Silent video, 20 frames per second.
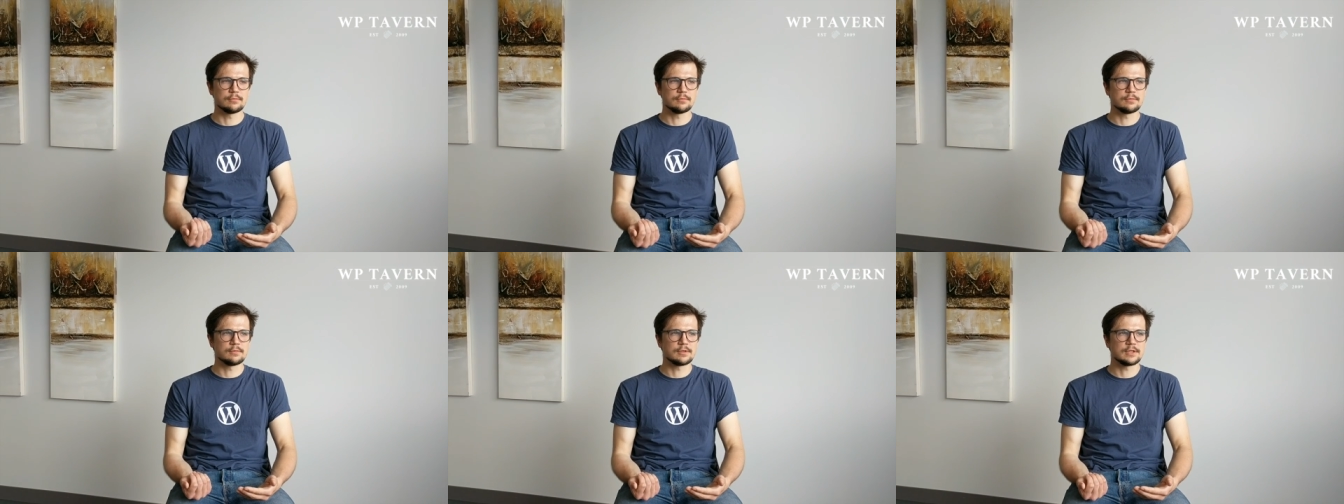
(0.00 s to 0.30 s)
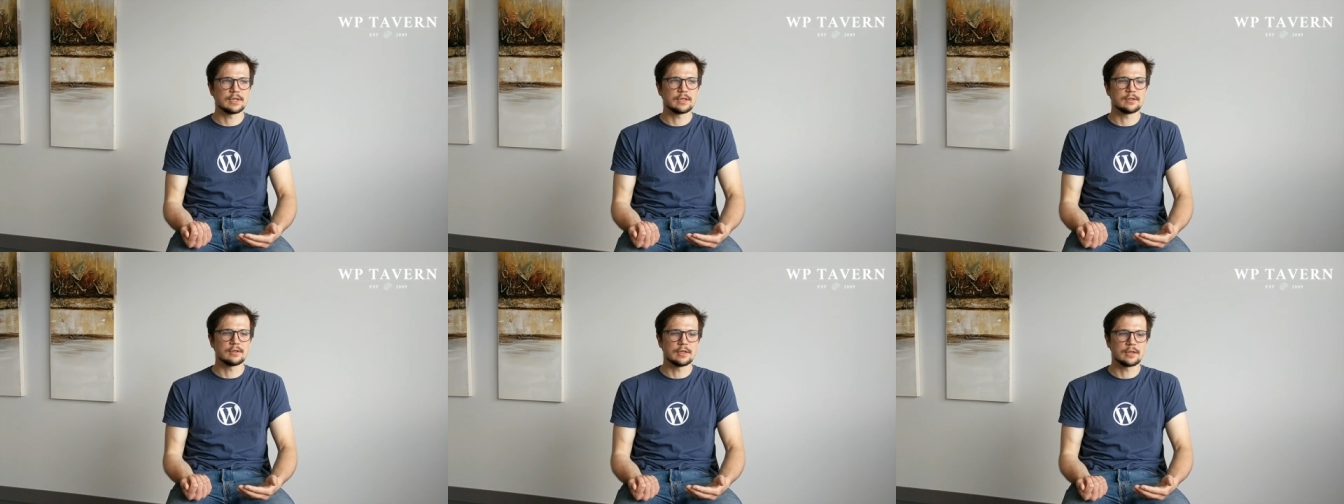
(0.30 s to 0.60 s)

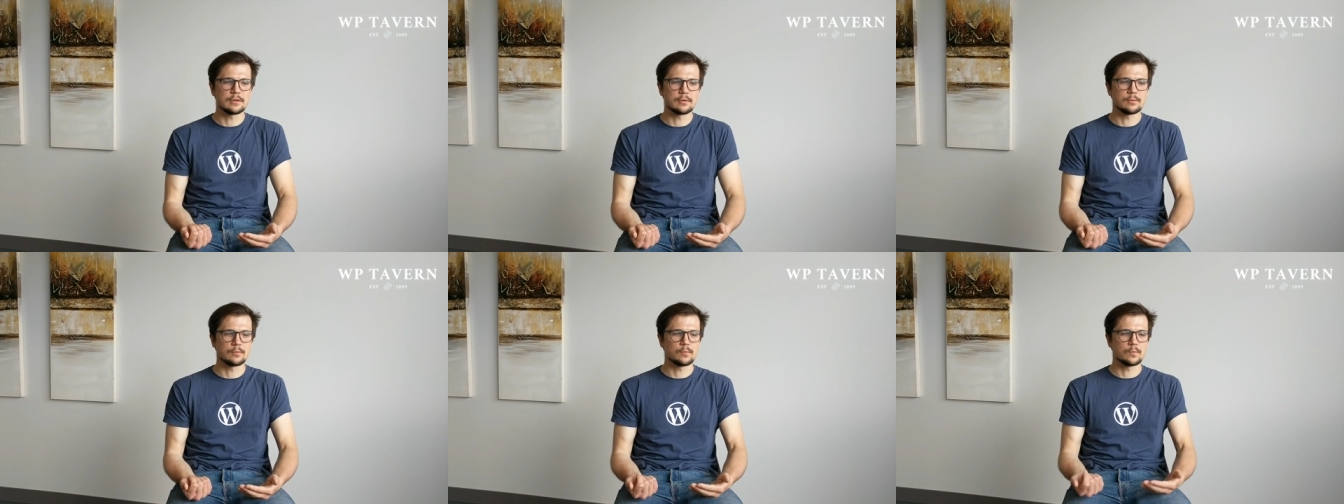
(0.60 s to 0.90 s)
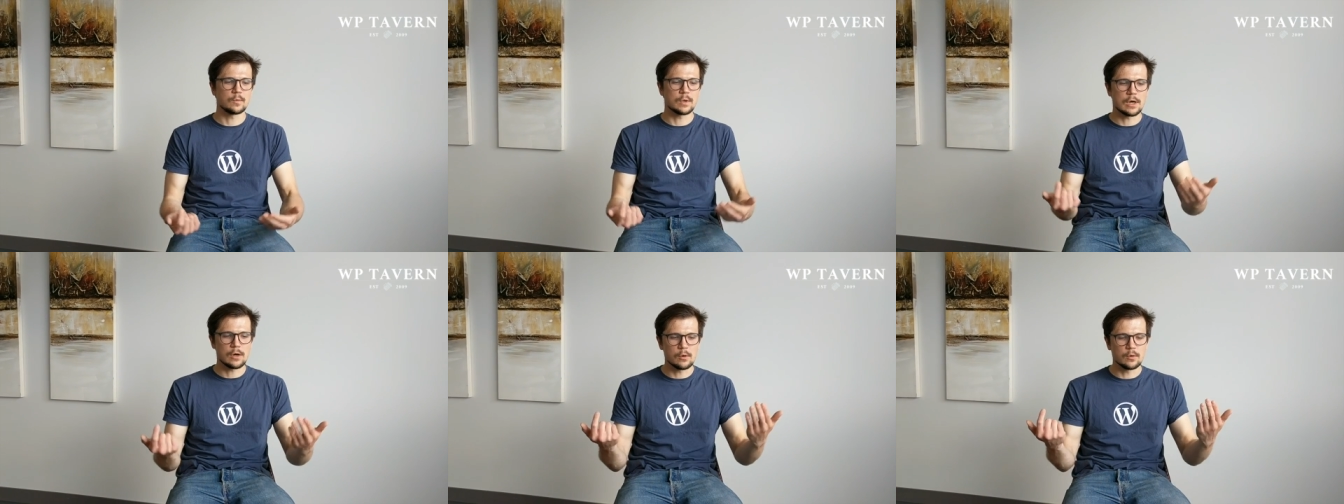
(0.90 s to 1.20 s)
said that,
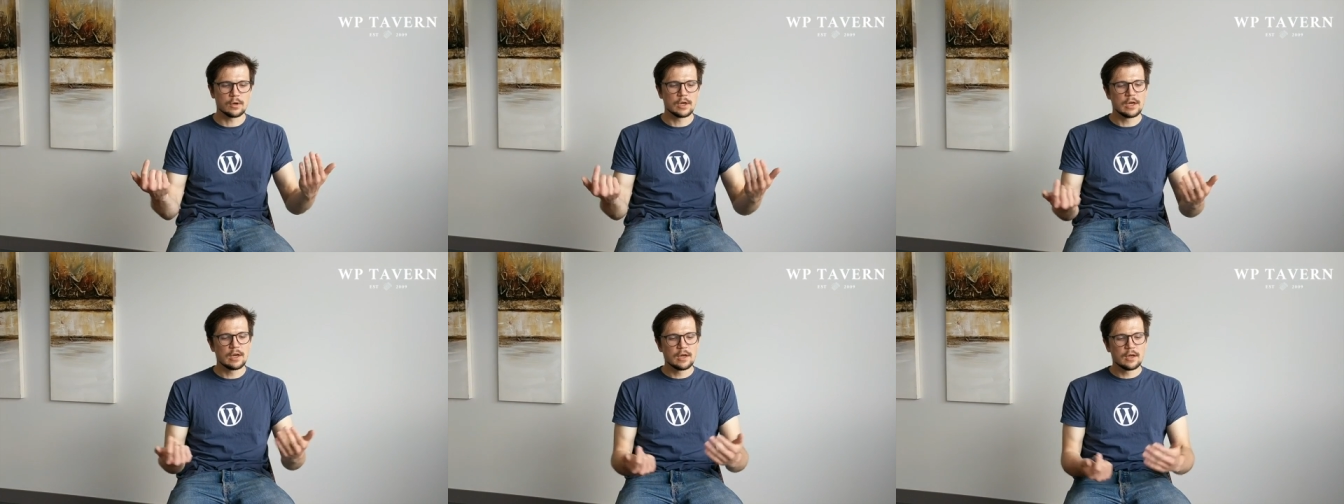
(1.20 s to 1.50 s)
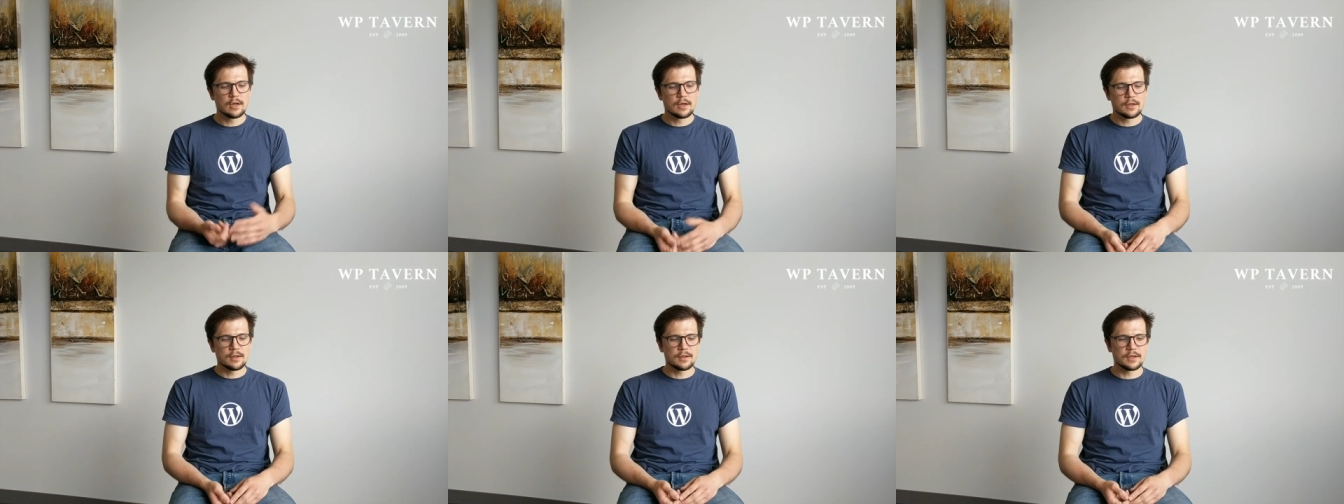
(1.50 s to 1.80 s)
wow,
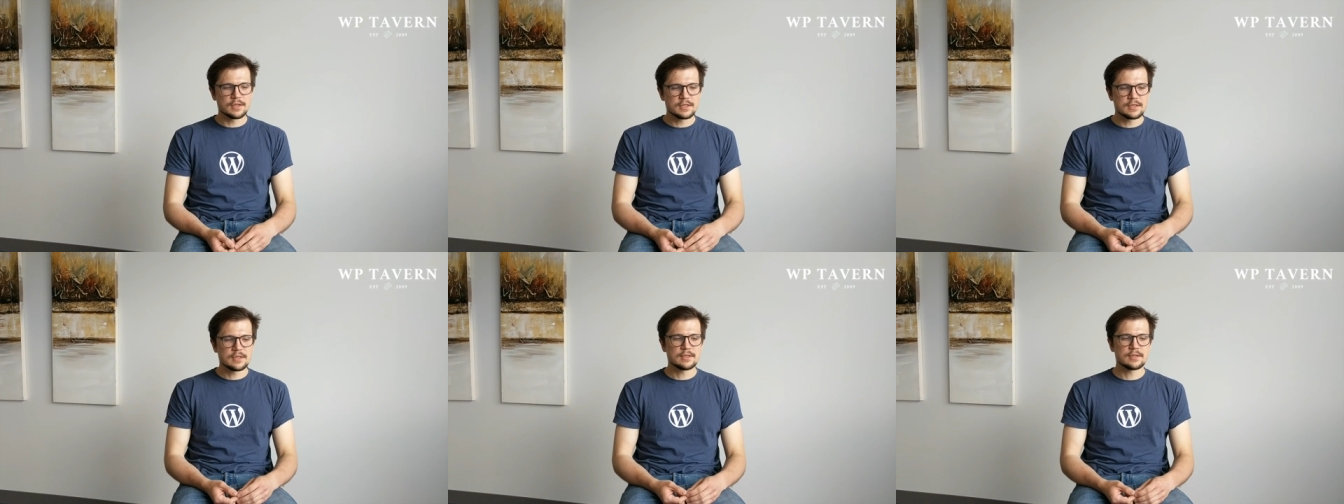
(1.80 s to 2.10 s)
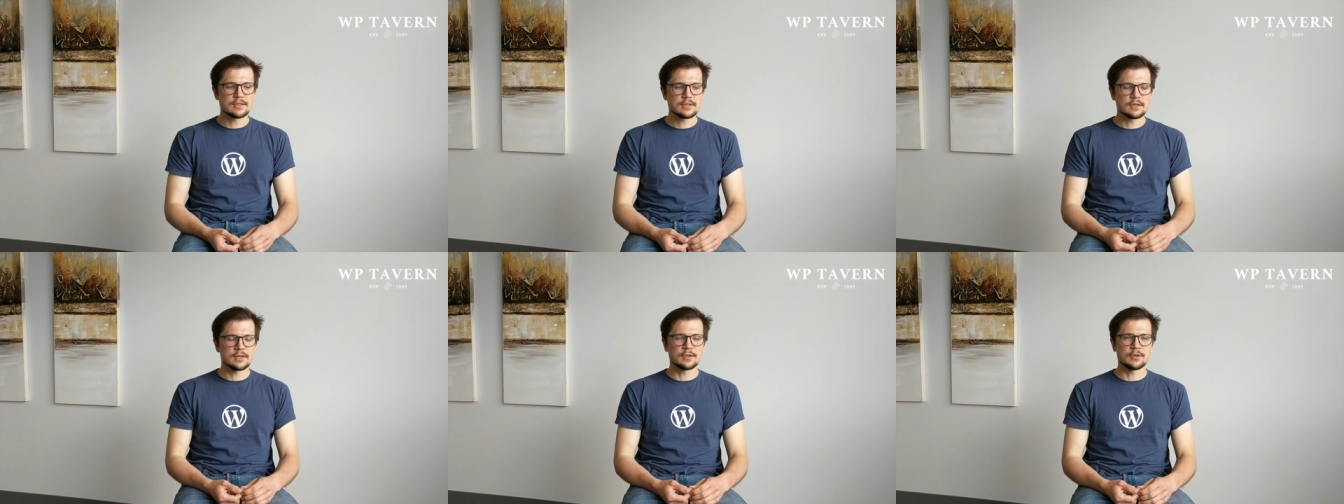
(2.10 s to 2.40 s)
this
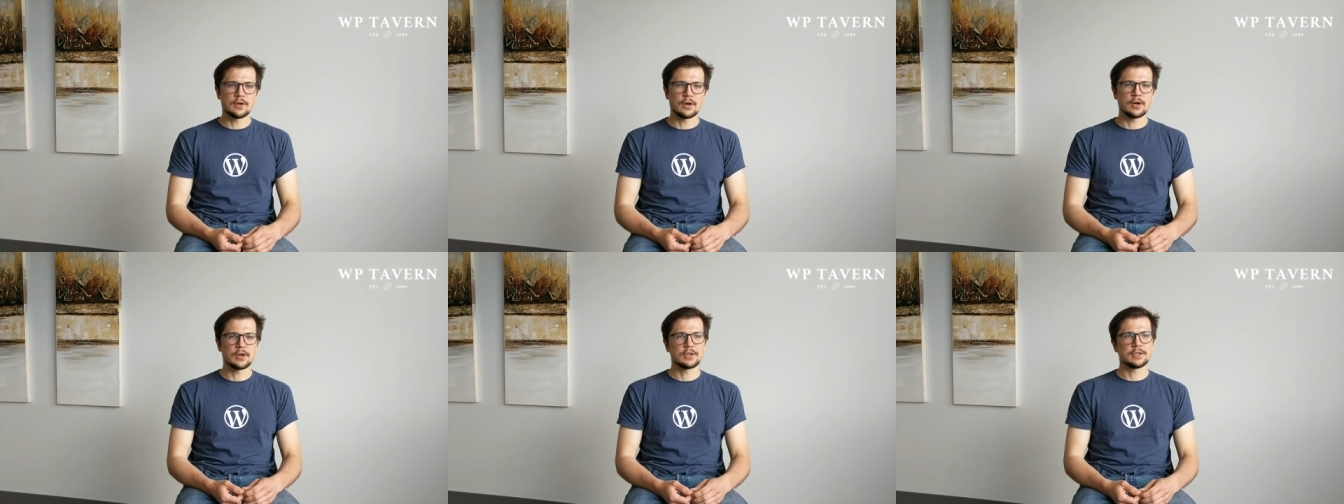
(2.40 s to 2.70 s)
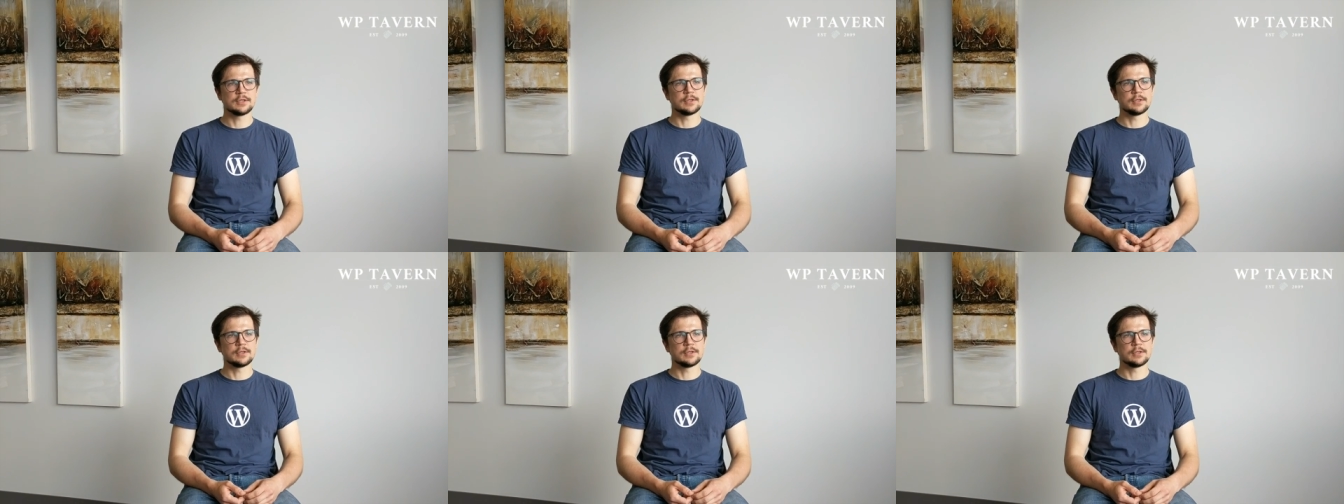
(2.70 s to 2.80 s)
is kind of hard